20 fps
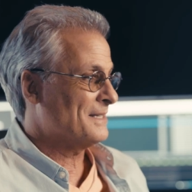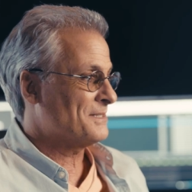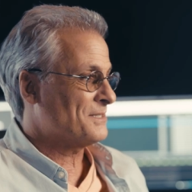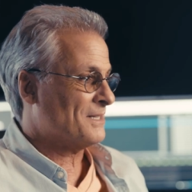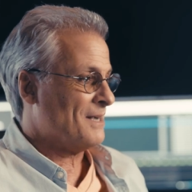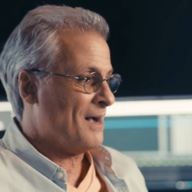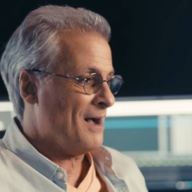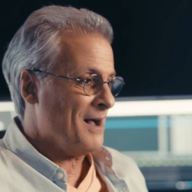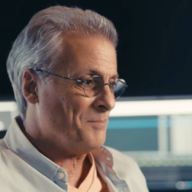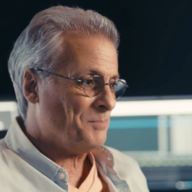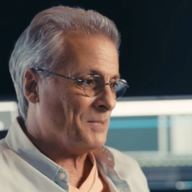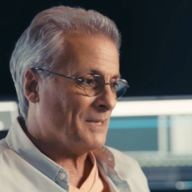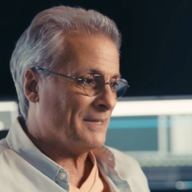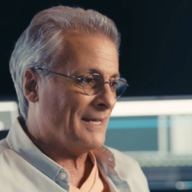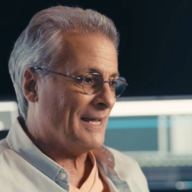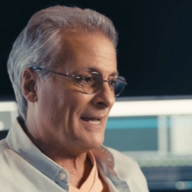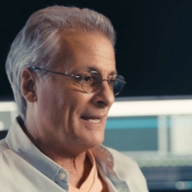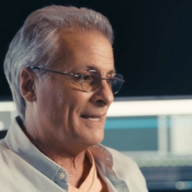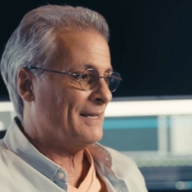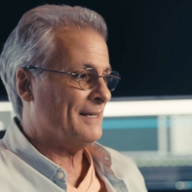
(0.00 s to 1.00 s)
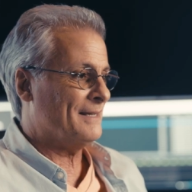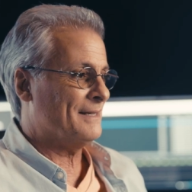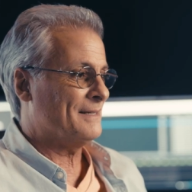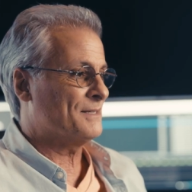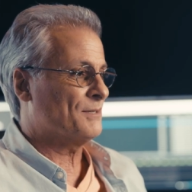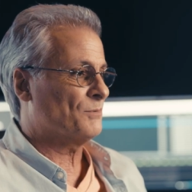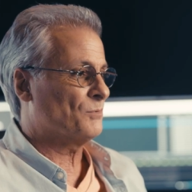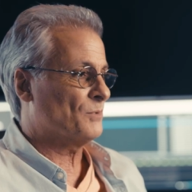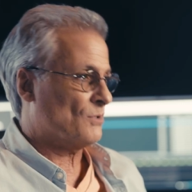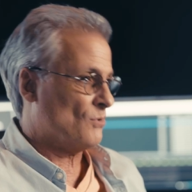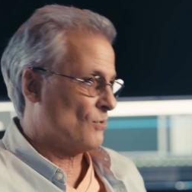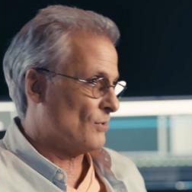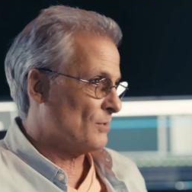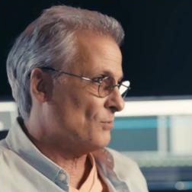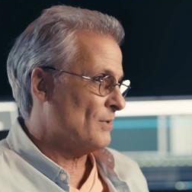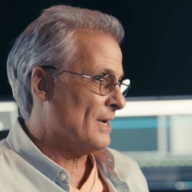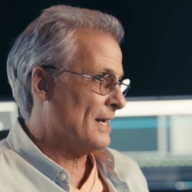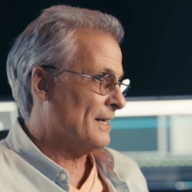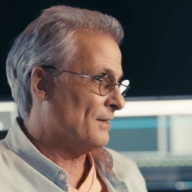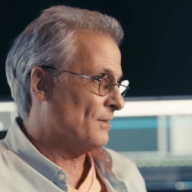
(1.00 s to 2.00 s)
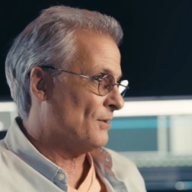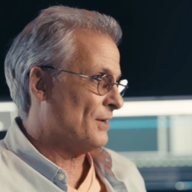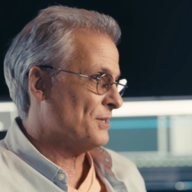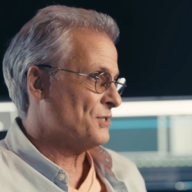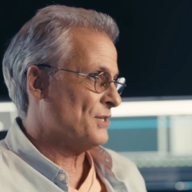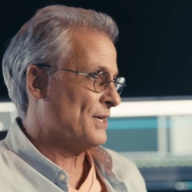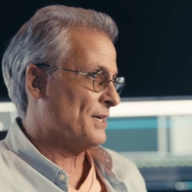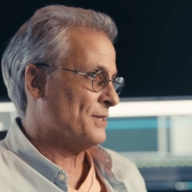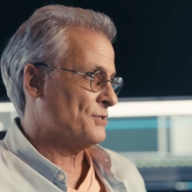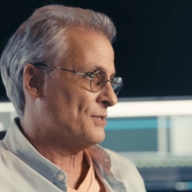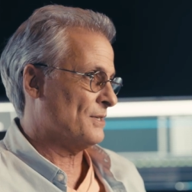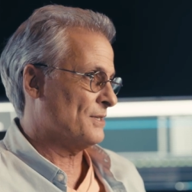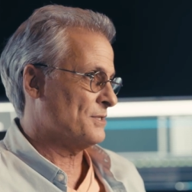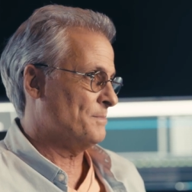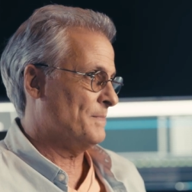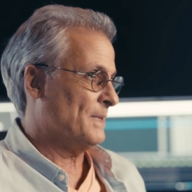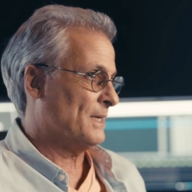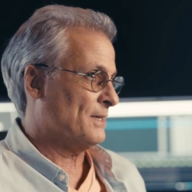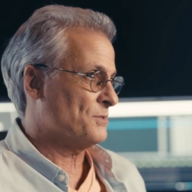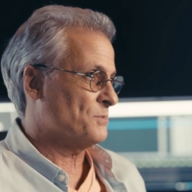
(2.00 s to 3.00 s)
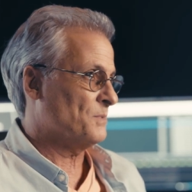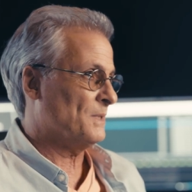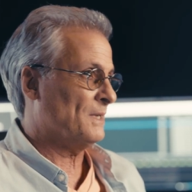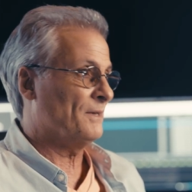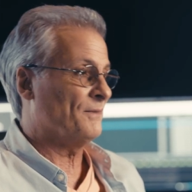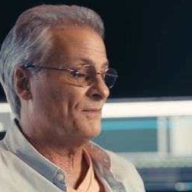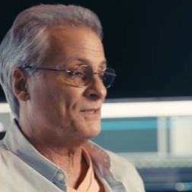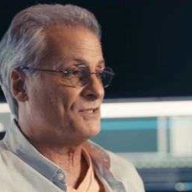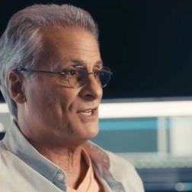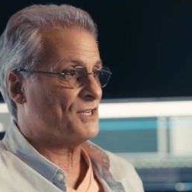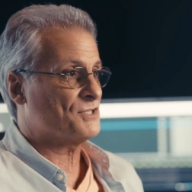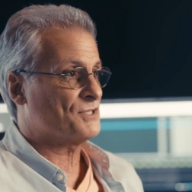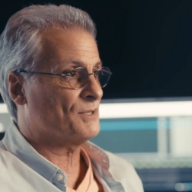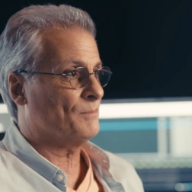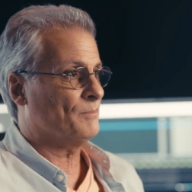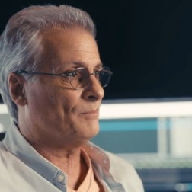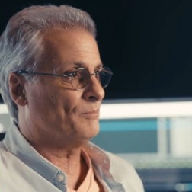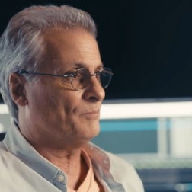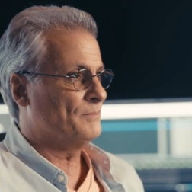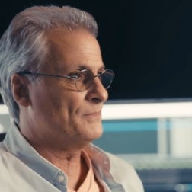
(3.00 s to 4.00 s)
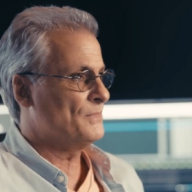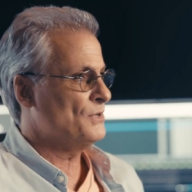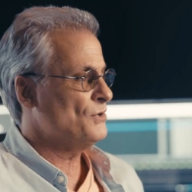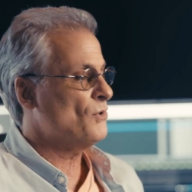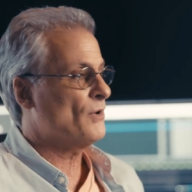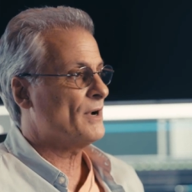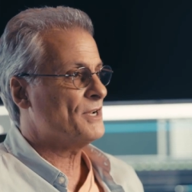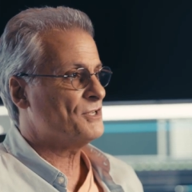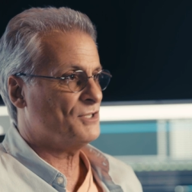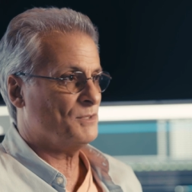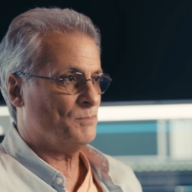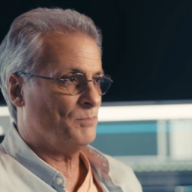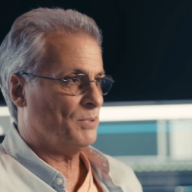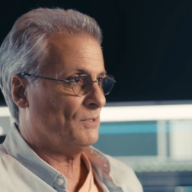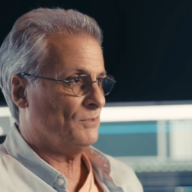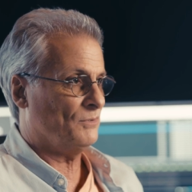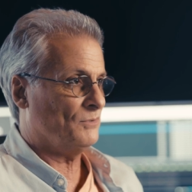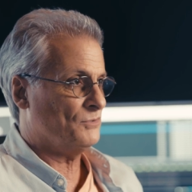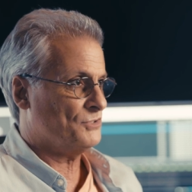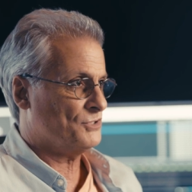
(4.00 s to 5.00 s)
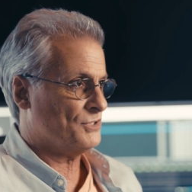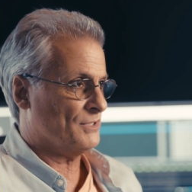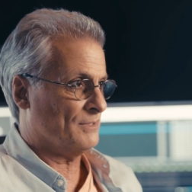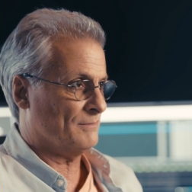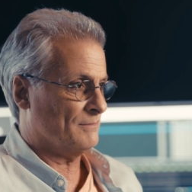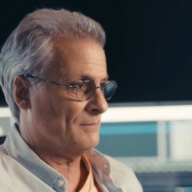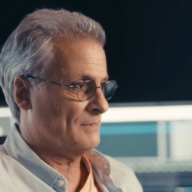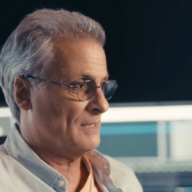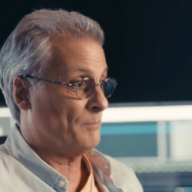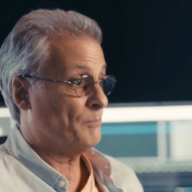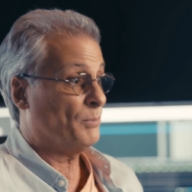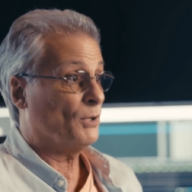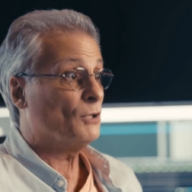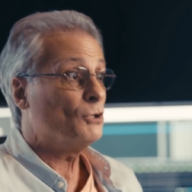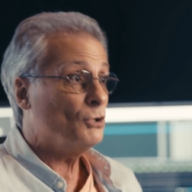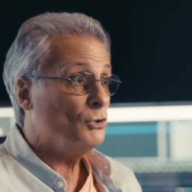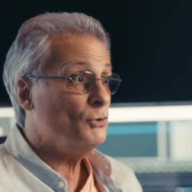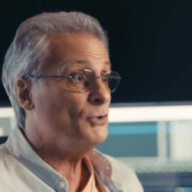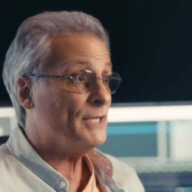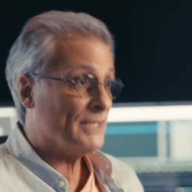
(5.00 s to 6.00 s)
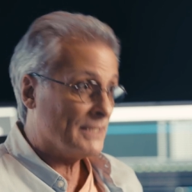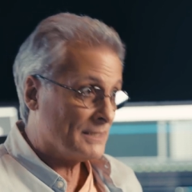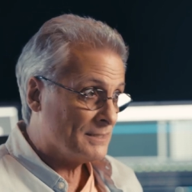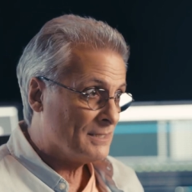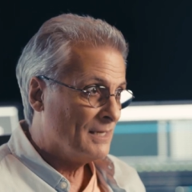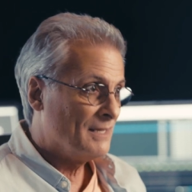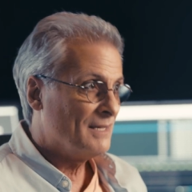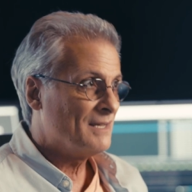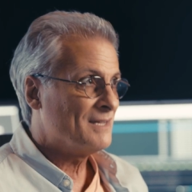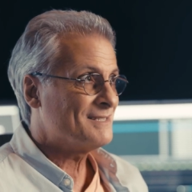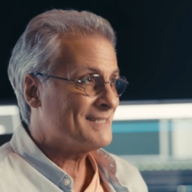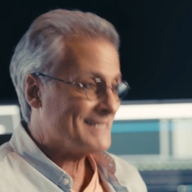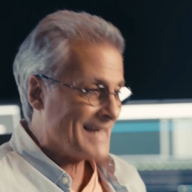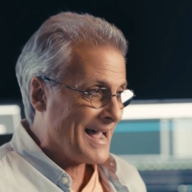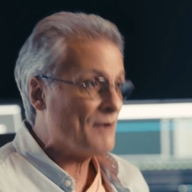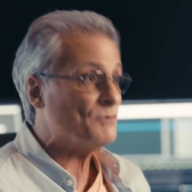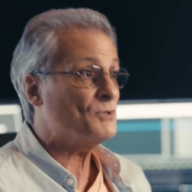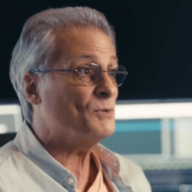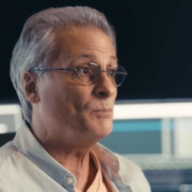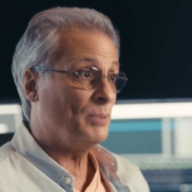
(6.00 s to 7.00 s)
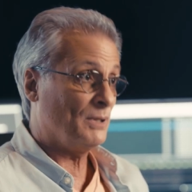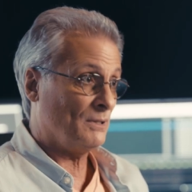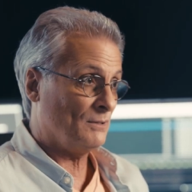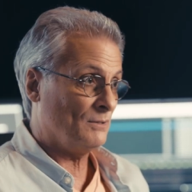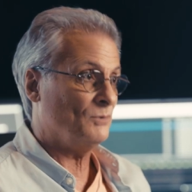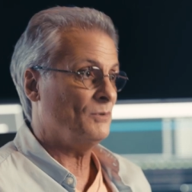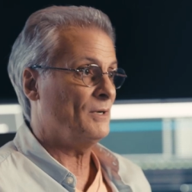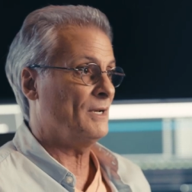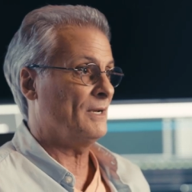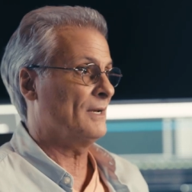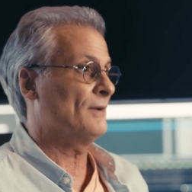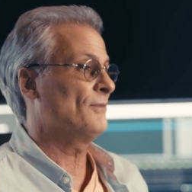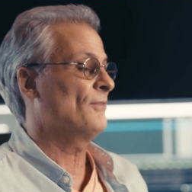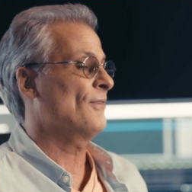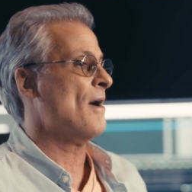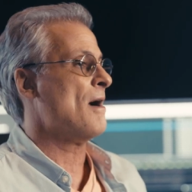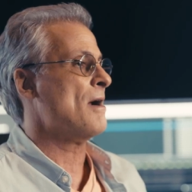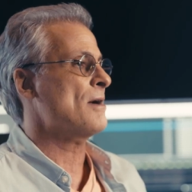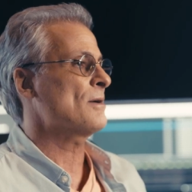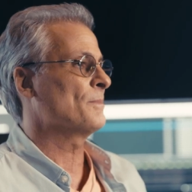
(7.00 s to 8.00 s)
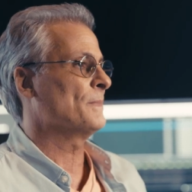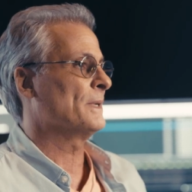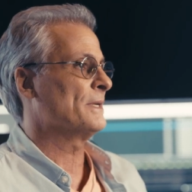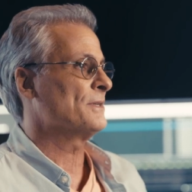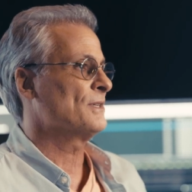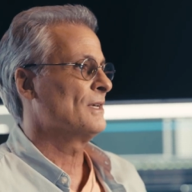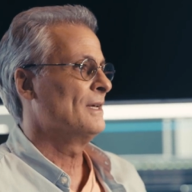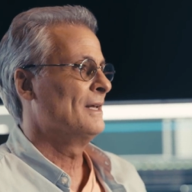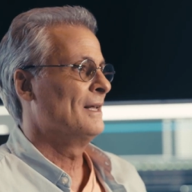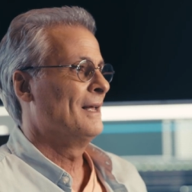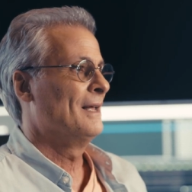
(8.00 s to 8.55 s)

It's complicated to record rain in Los Angeles because we live in such a noisy pollution polluted sound polluted environment.